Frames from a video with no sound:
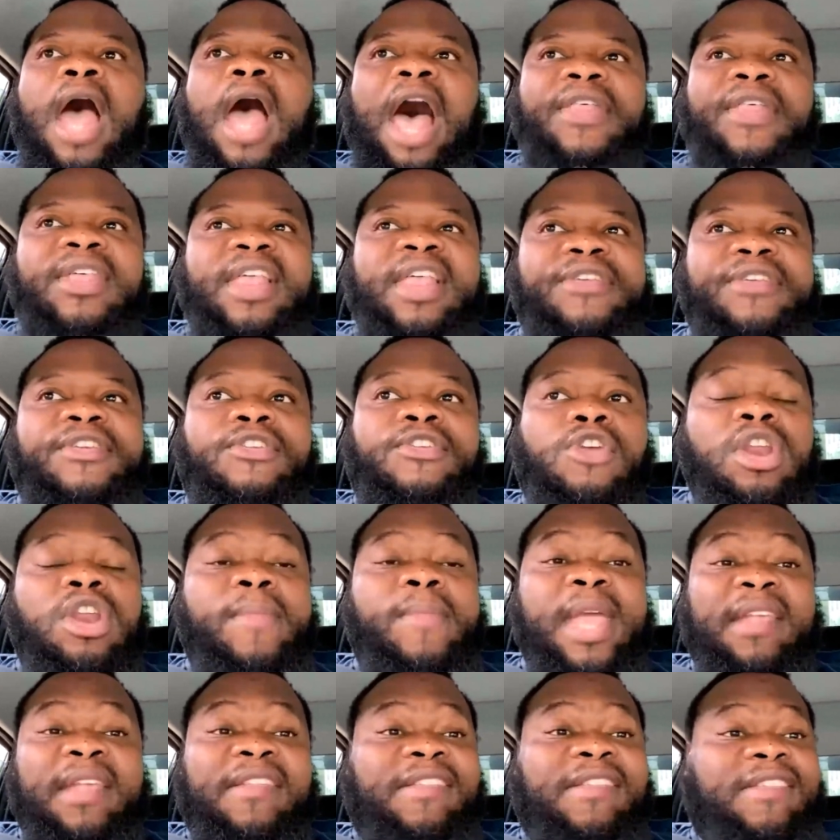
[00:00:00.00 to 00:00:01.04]
I think that's just going to be
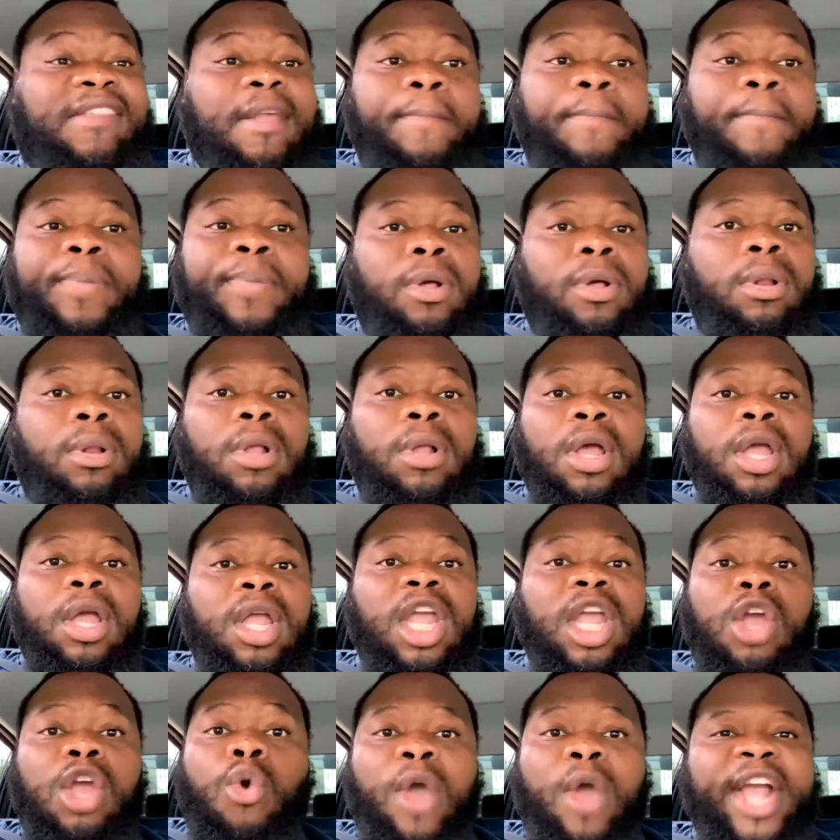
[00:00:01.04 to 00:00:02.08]
a simple
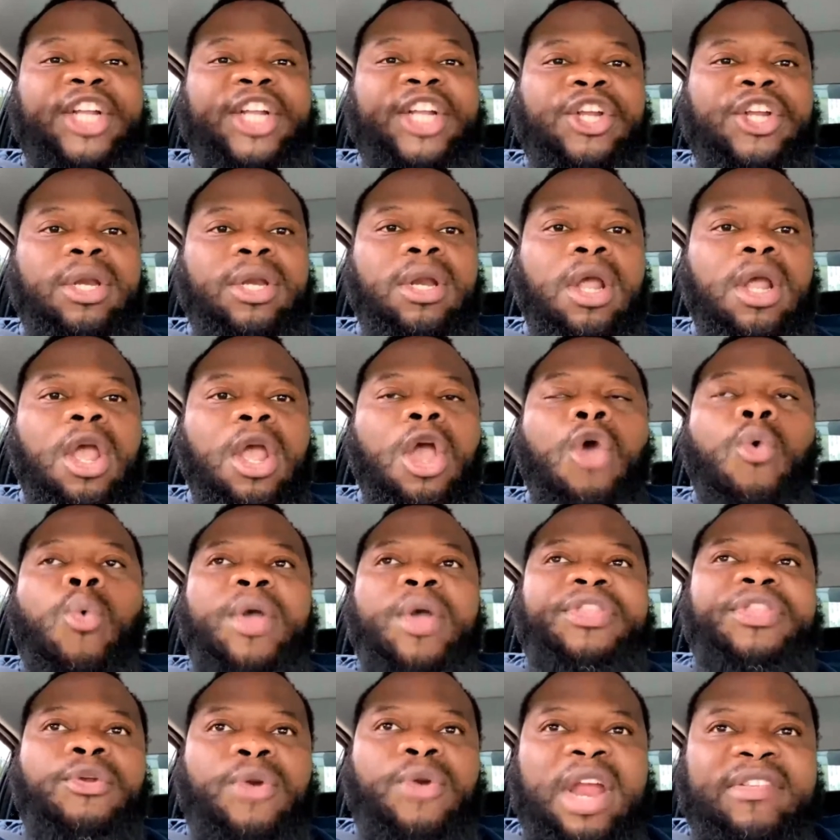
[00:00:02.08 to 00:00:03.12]
equation where
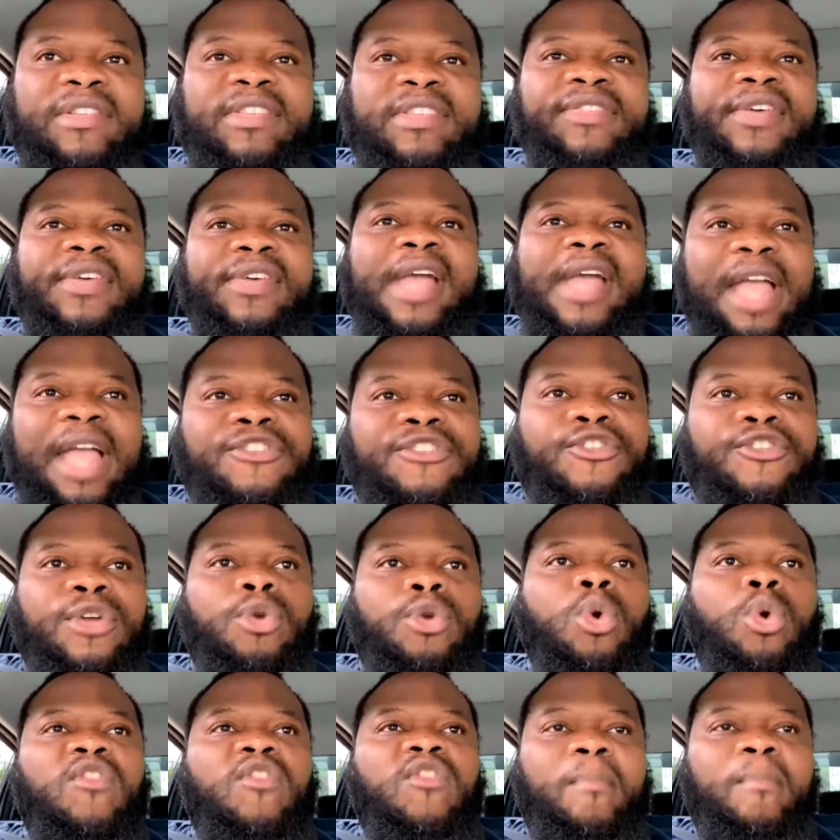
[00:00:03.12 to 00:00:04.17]
the rest of the country who
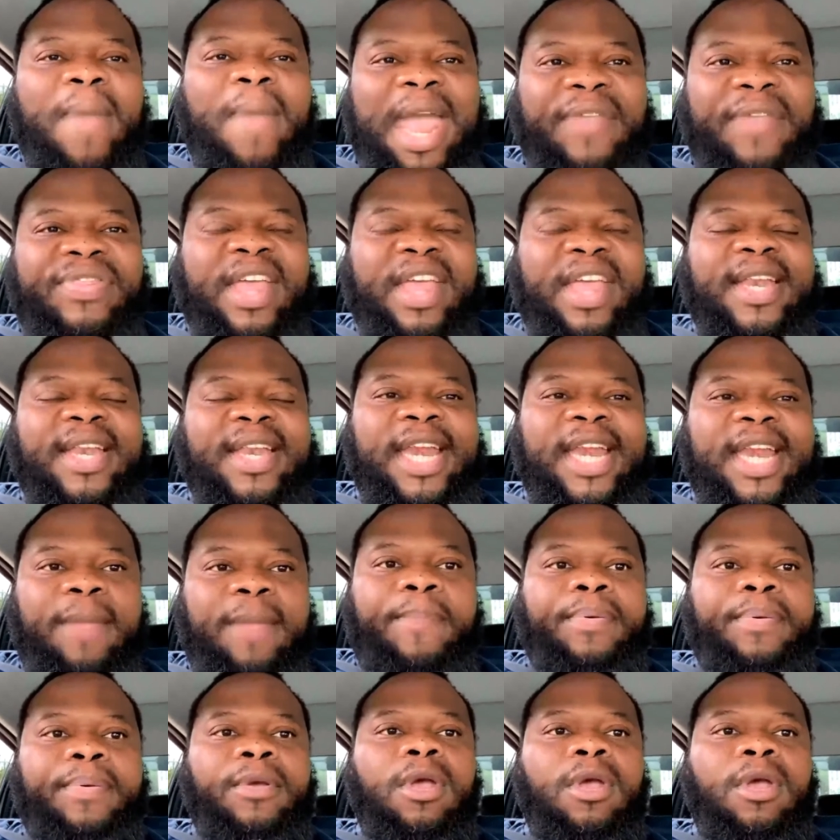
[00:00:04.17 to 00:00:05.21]
have made that leap
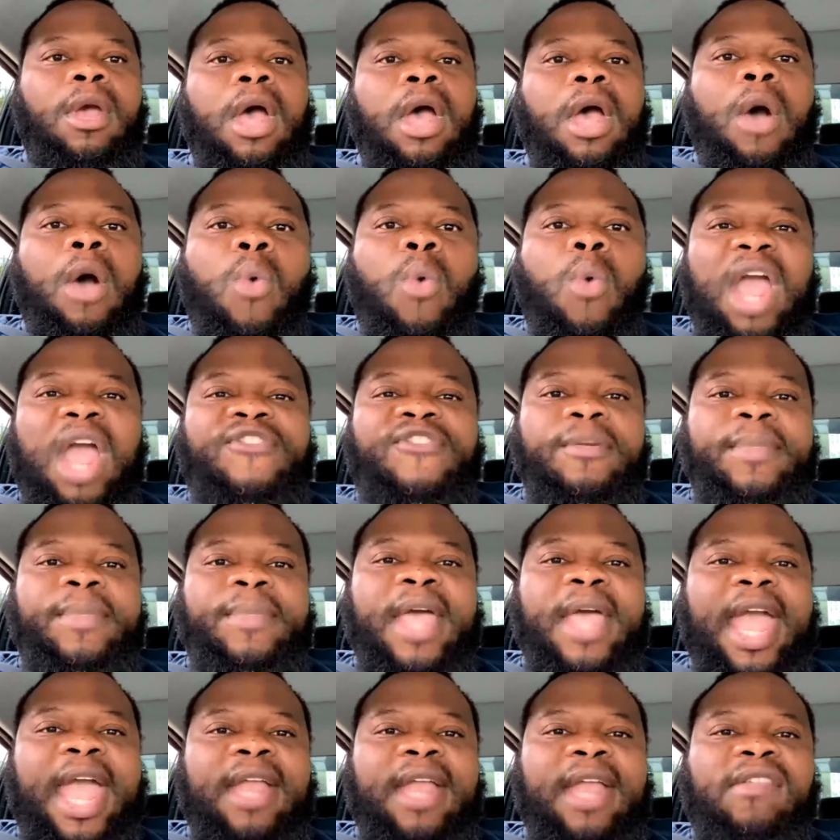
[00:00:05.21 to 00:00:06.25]
away from the
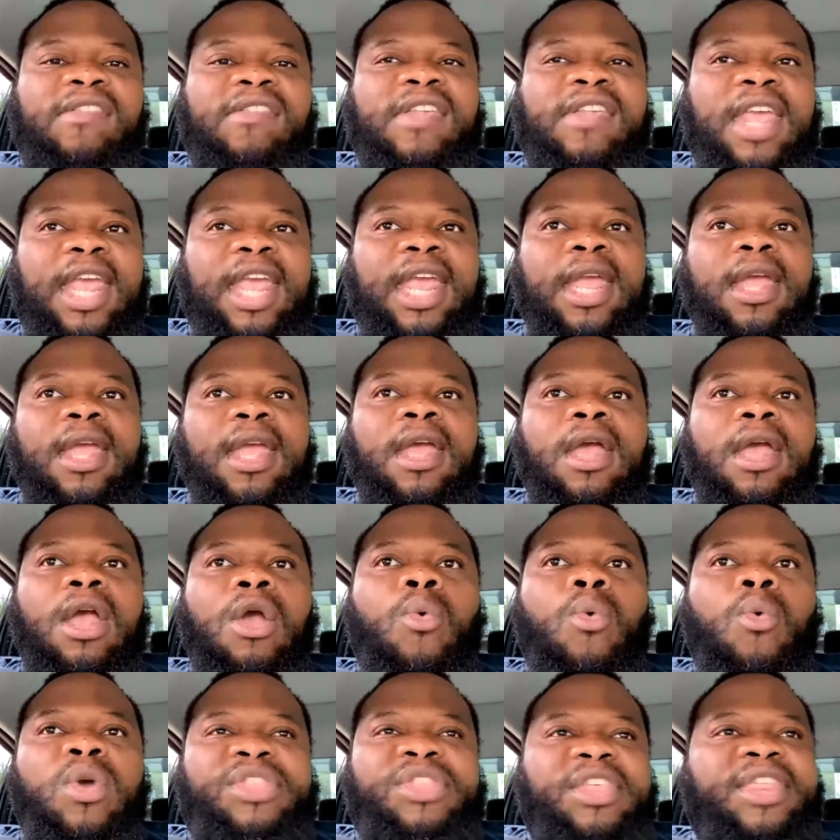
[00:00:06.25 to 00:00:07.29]
ANC,
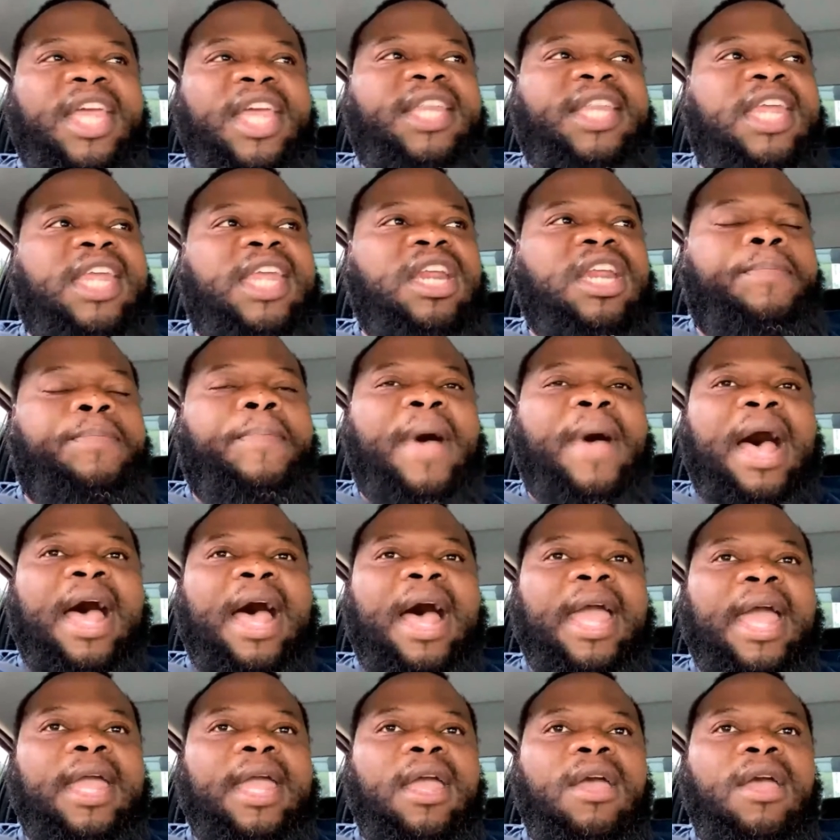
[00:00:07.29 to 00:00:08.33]
whether they did it
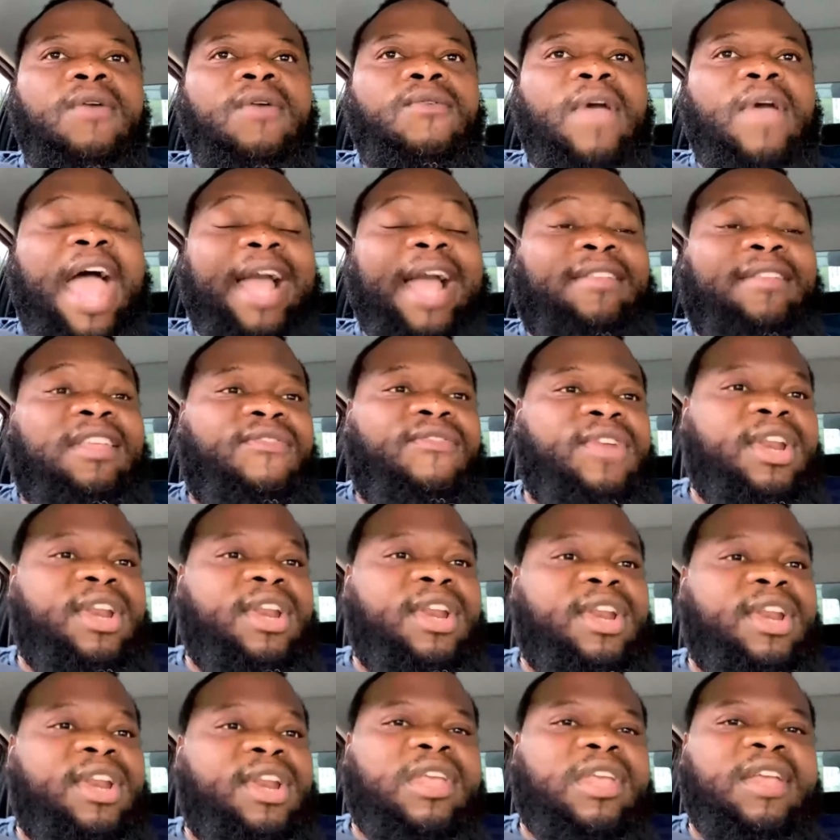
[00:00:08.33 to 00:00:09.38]
by actively
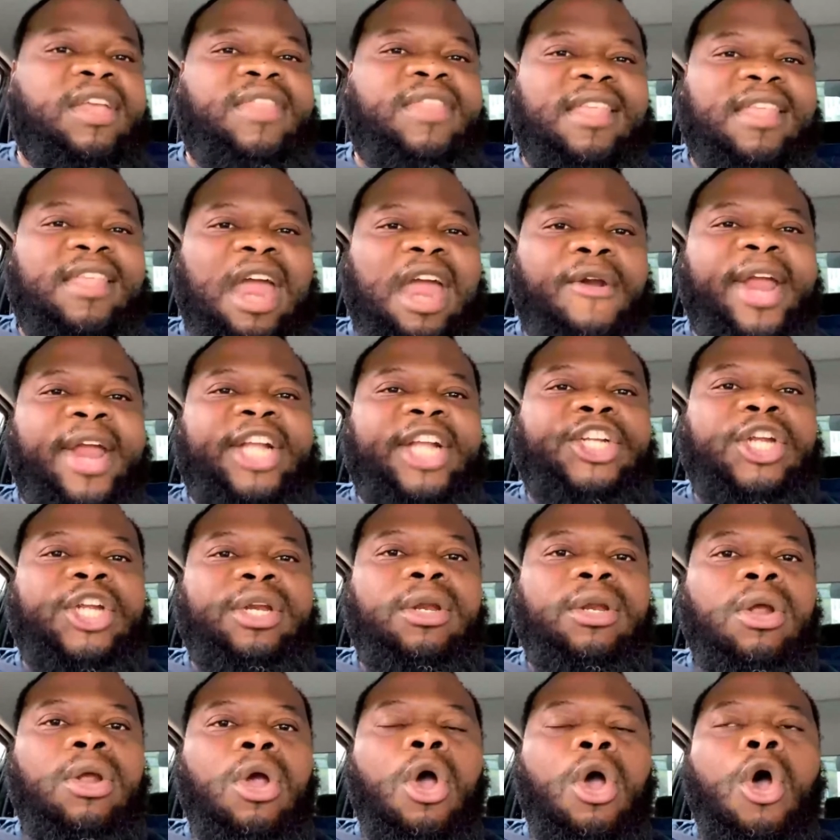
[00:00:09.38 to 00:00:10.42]
voting in that direction
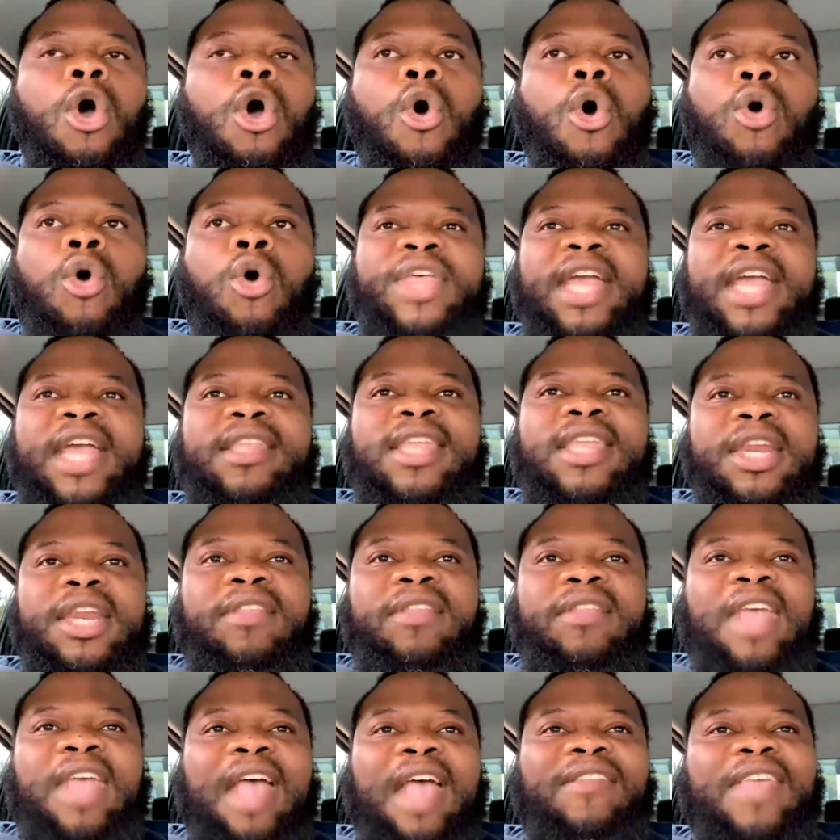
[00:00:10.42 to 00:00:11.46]
or they did it
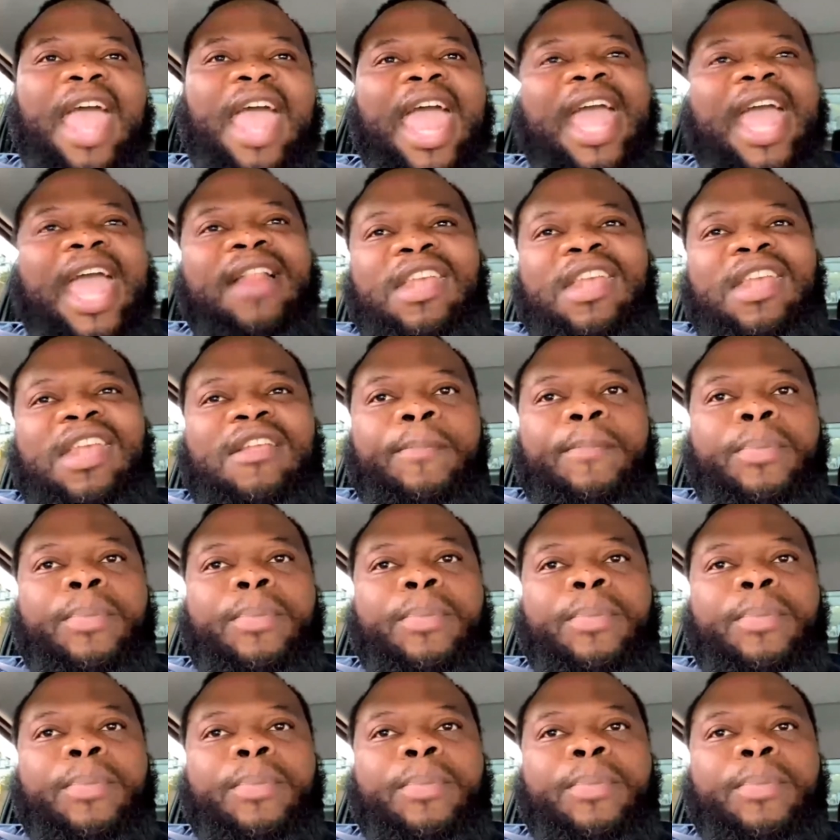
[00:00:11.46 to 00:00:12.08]
as ANC